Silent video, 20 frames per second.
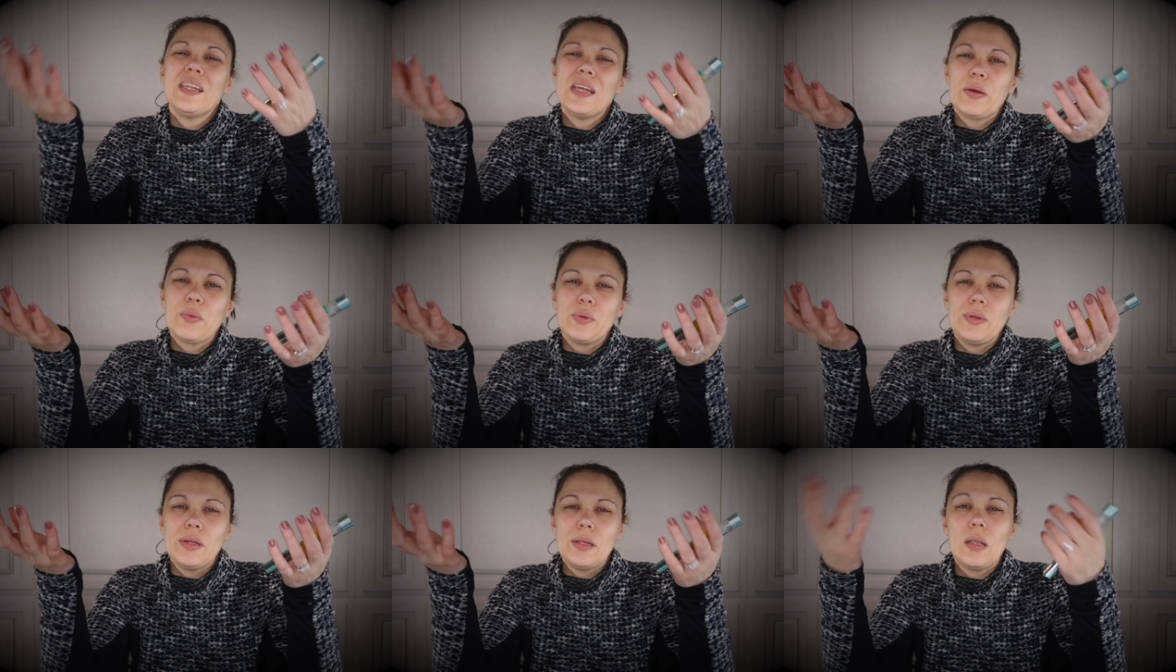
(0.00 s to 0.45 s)

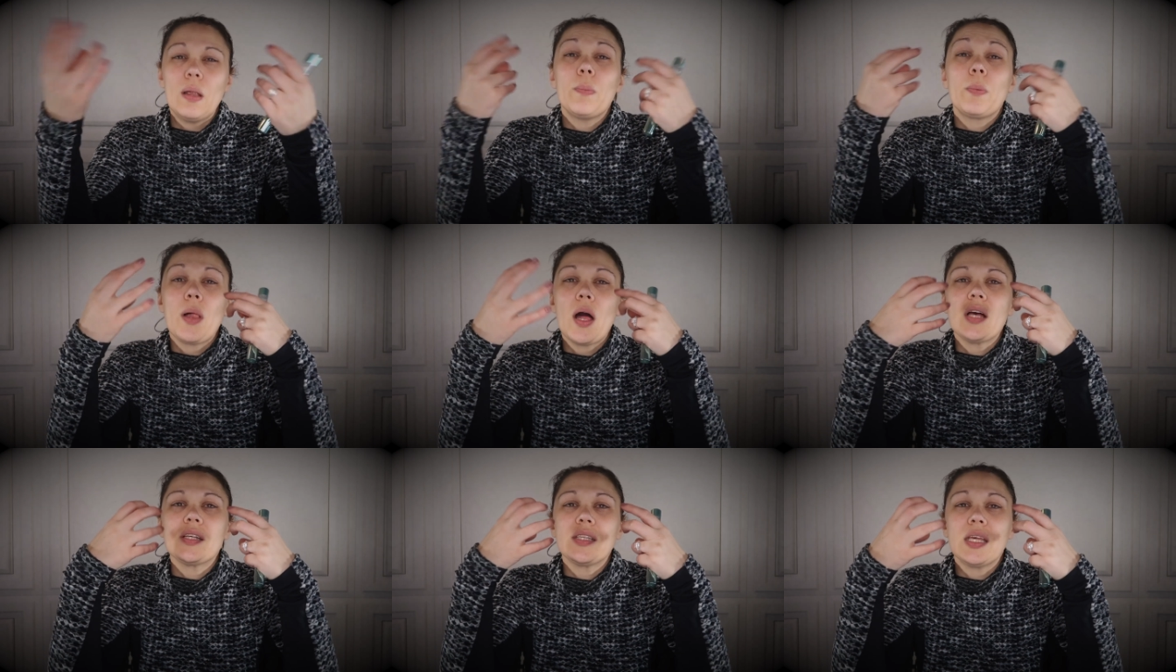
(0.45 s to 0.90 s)
not really
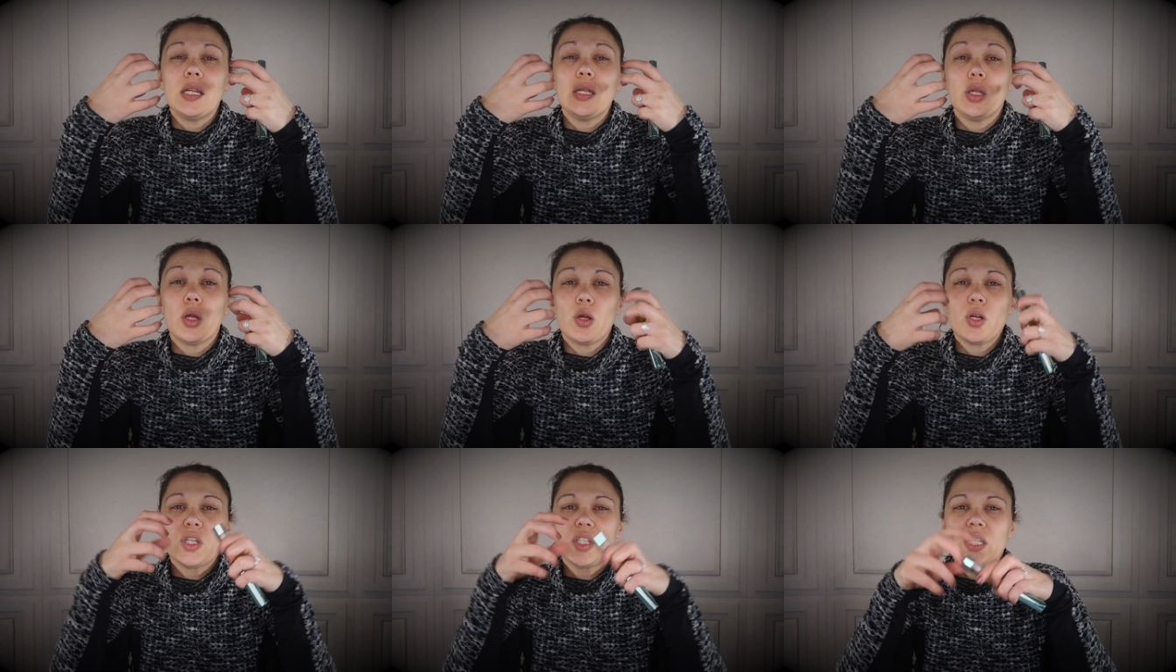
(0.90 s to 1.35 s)
lip gloss, like
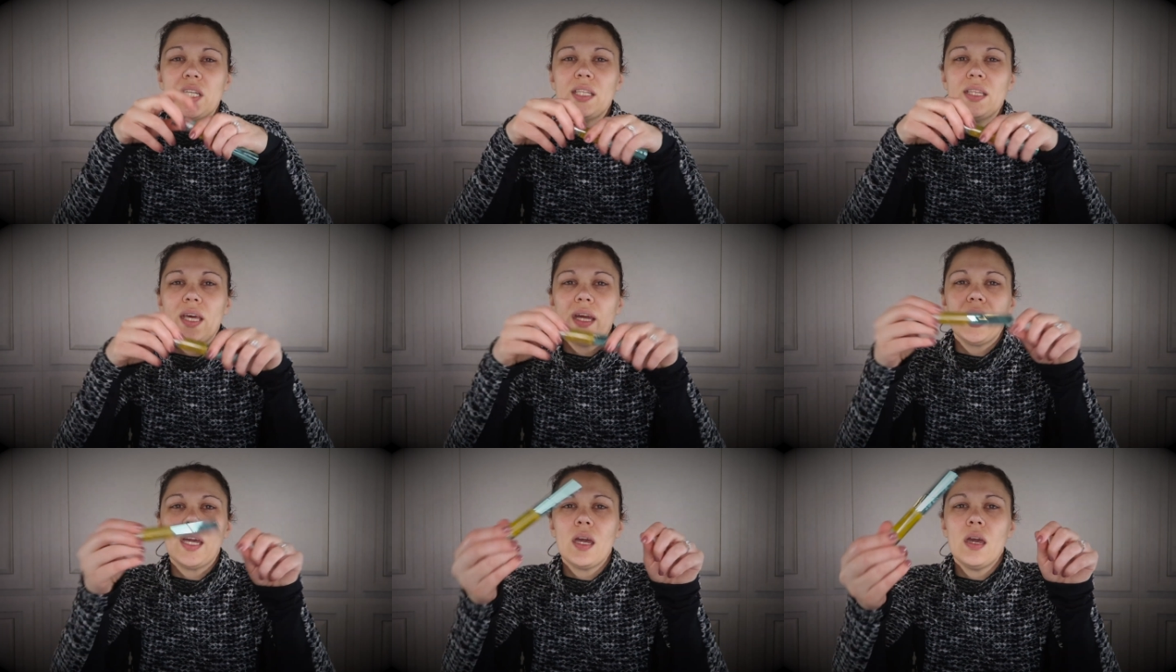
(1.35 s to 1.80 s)

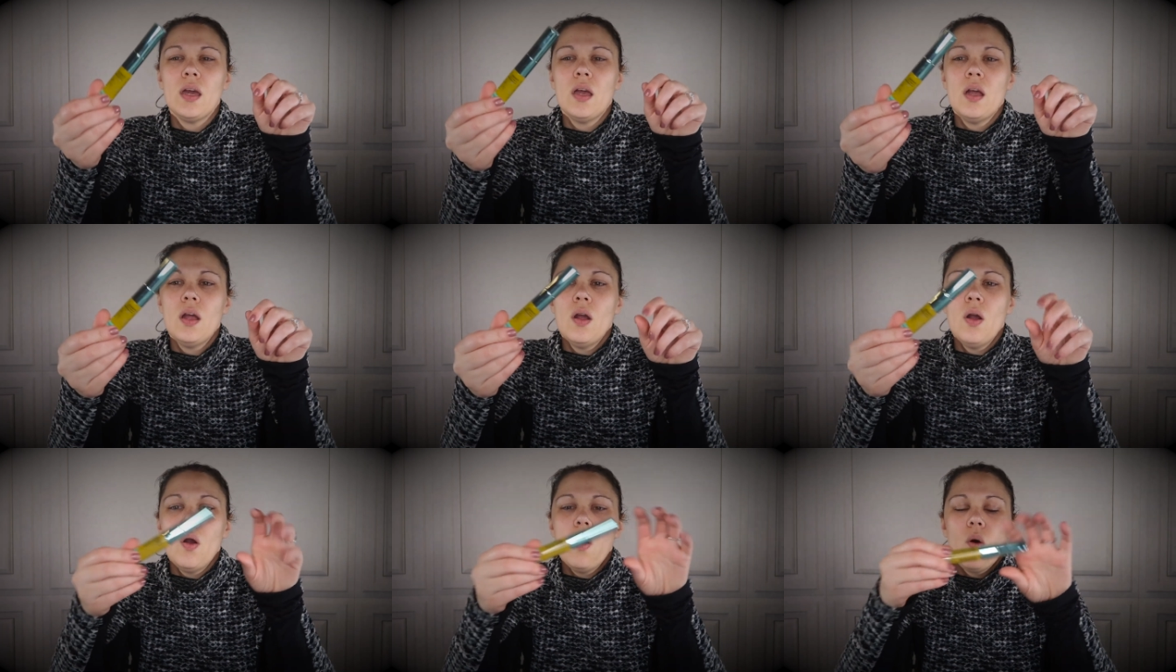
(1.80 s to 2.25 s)
nourishing like
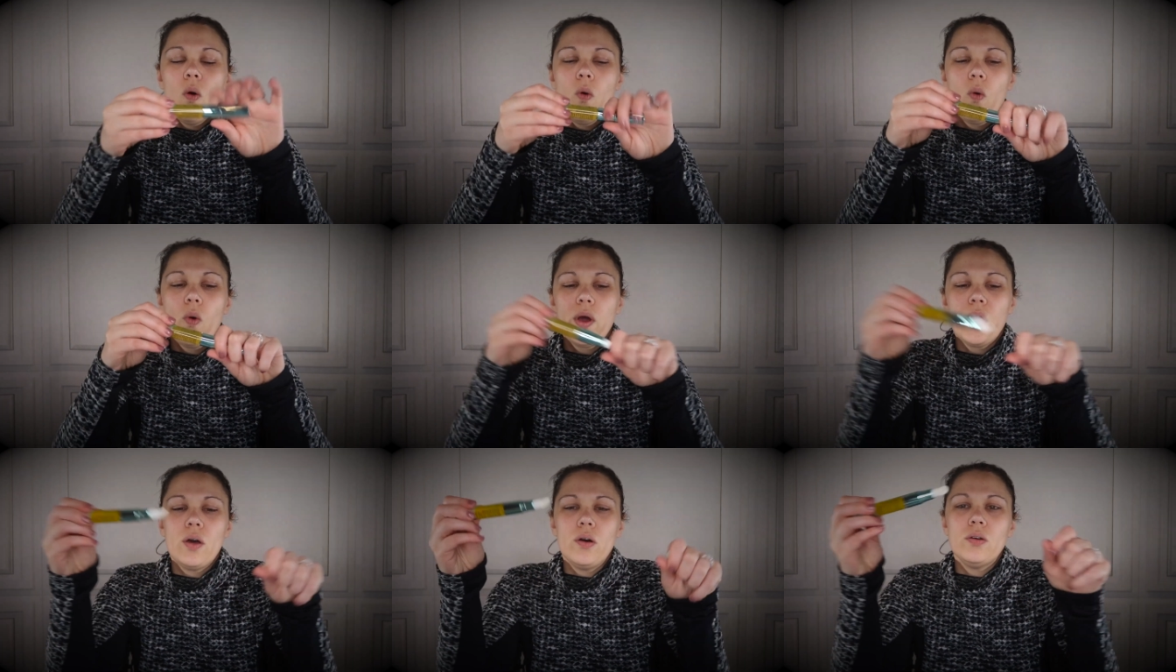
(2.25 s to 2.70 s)

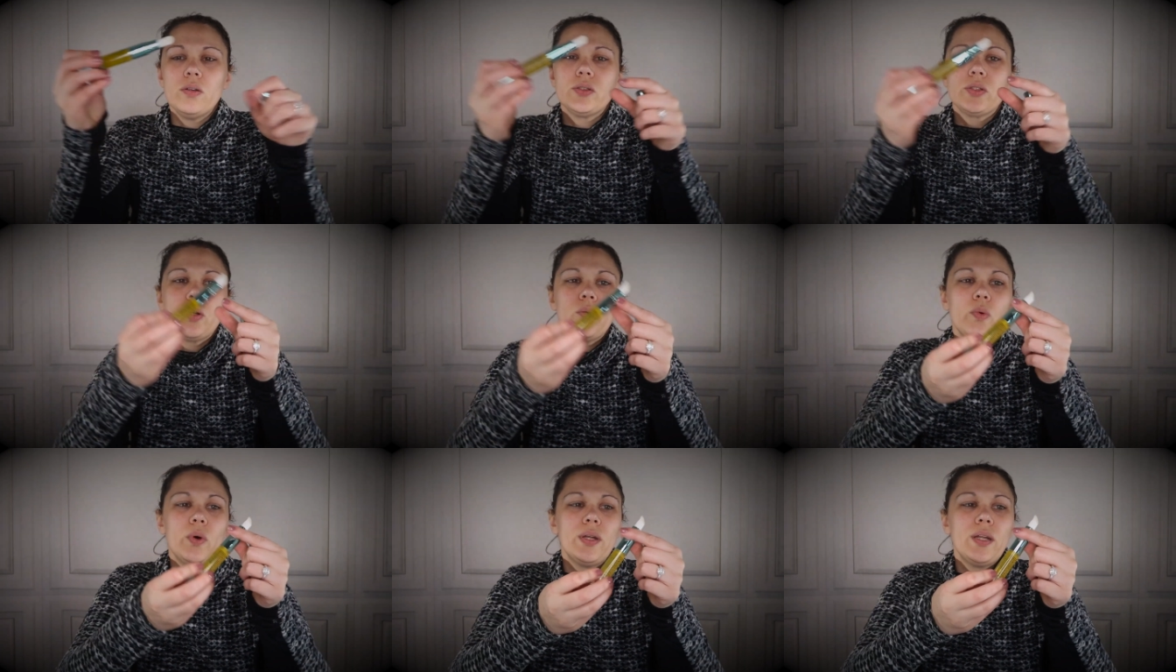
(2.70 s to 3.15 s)

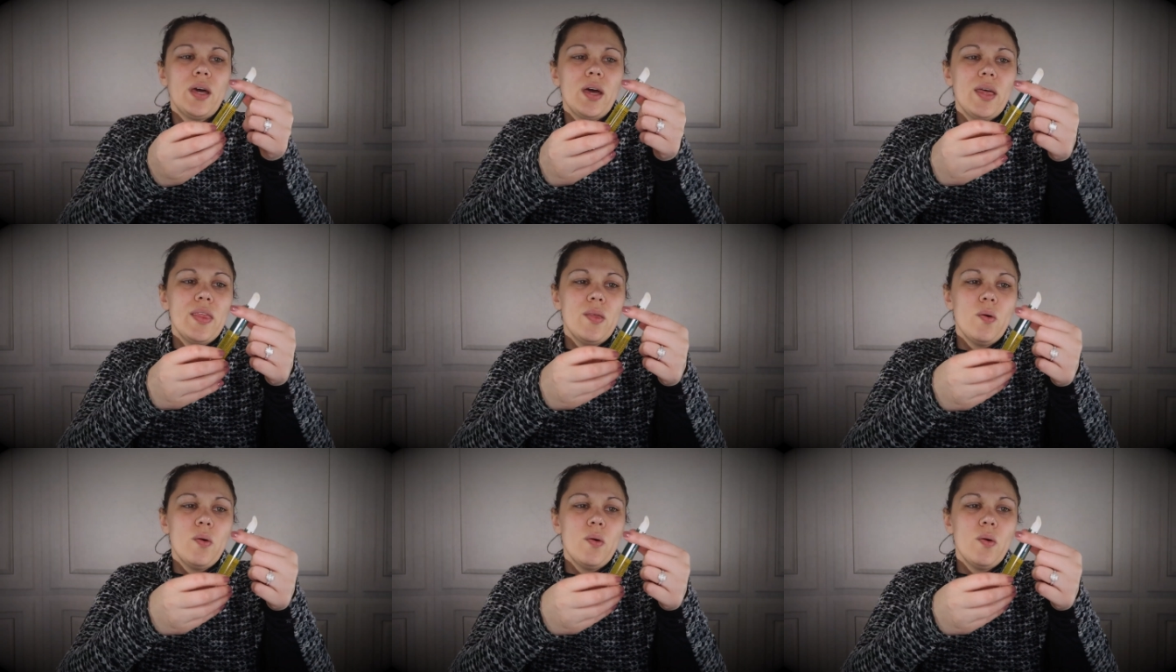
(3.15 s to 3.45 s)
oils or whatnot.